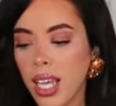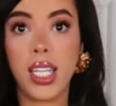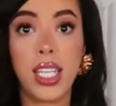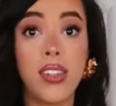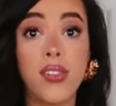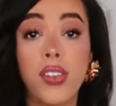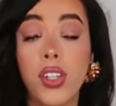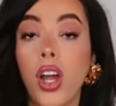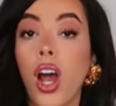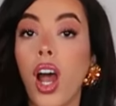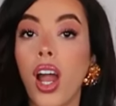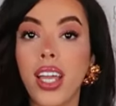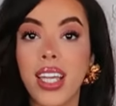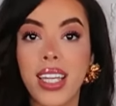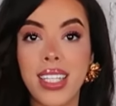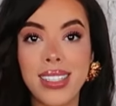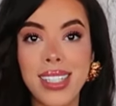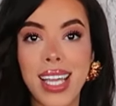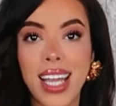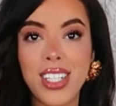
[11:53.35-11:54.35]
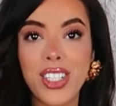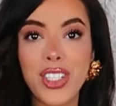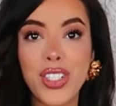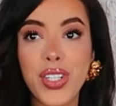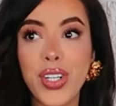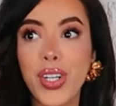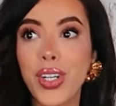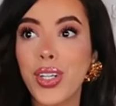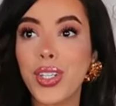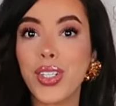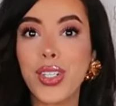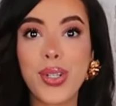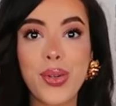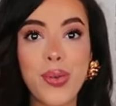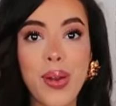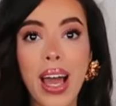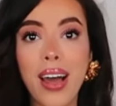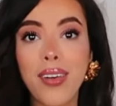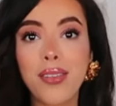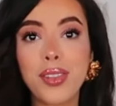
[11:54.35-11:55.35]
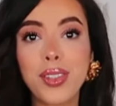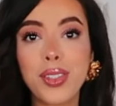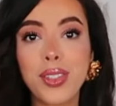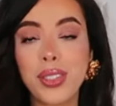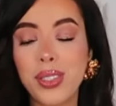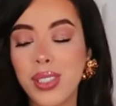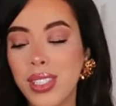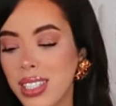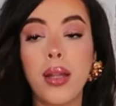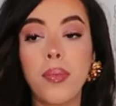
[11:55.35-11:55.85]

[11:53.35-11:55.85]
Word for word: and even architecture, travels.